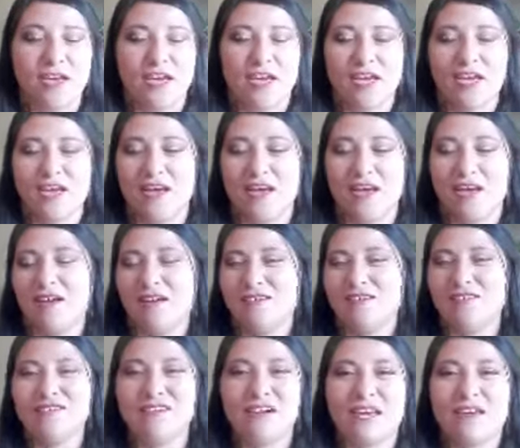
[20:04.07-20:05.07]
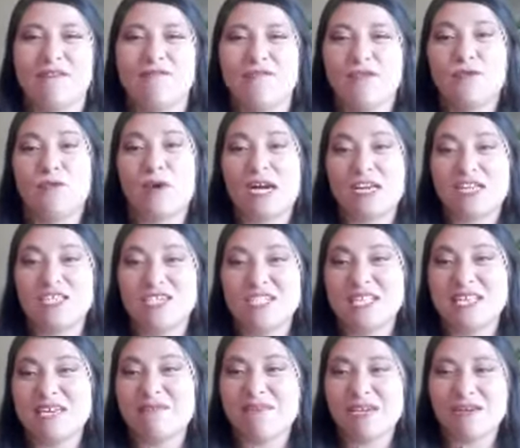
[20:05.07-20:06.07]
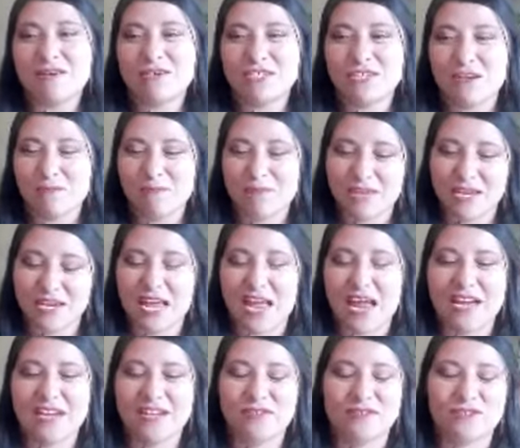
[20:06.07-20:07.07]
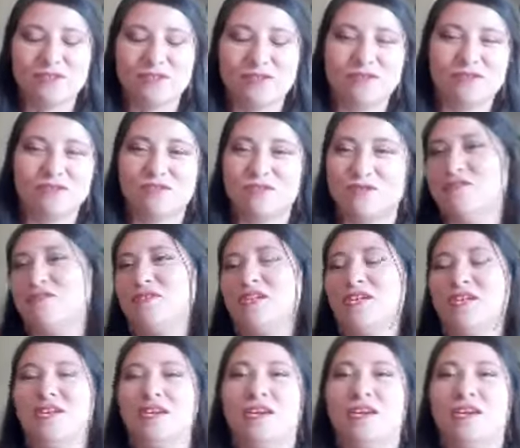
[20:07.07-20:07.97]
like if you're watching TV or something, I used to just